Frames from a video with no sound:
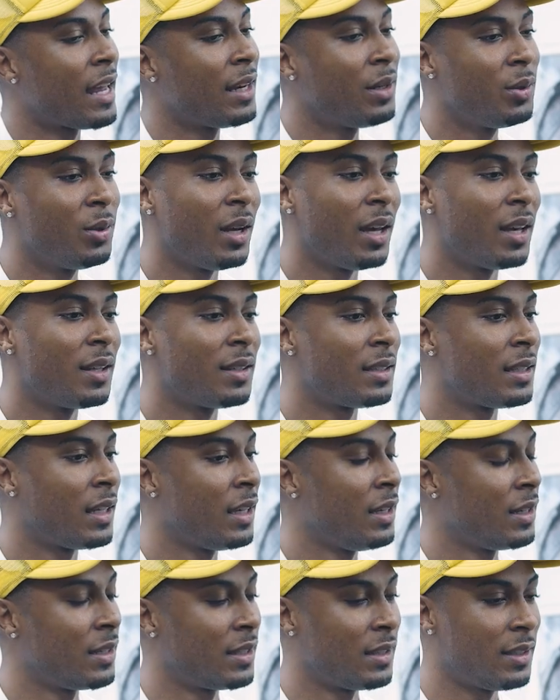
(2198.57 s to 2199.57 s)
can't do that.
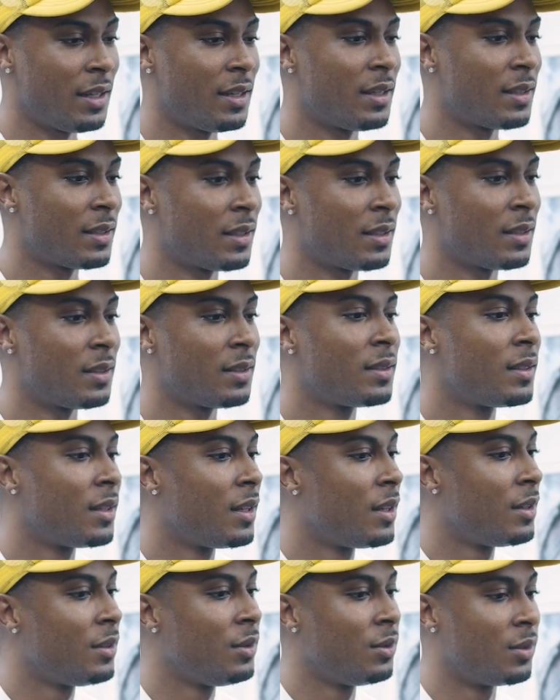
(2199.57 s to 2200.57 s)
Senior citizen.
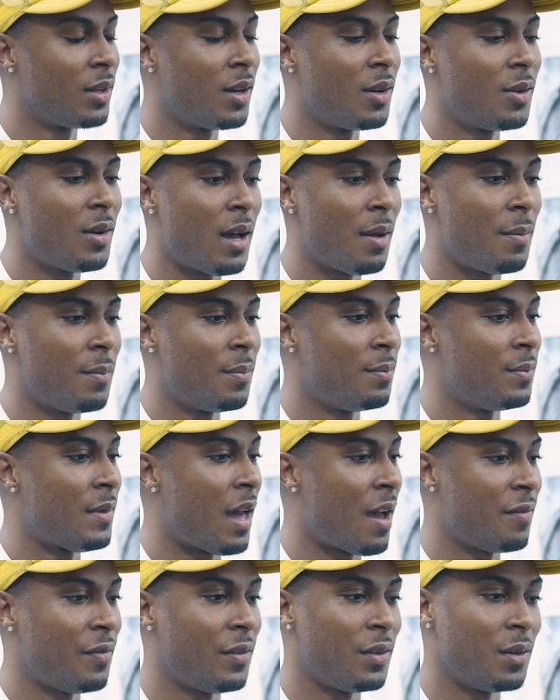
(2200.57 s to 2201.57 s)
You know, I'm
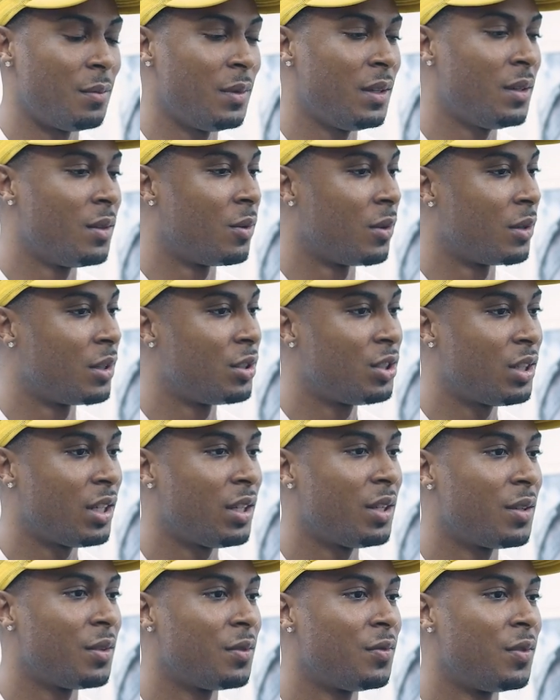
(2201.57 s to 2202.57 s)
not gonna be going to
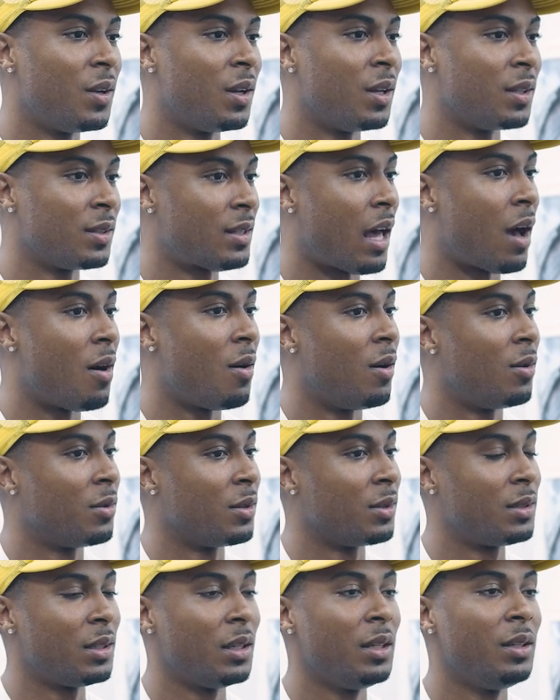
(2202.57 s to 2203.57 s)
jail for assault
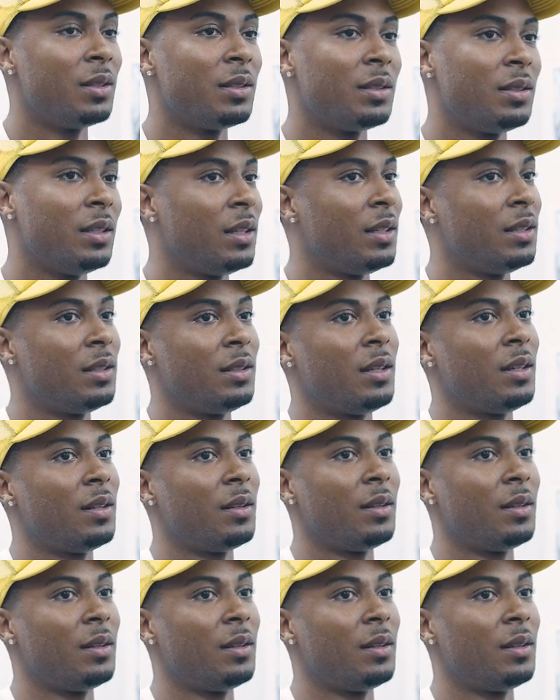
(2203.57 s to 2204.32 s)
on a senior citizen.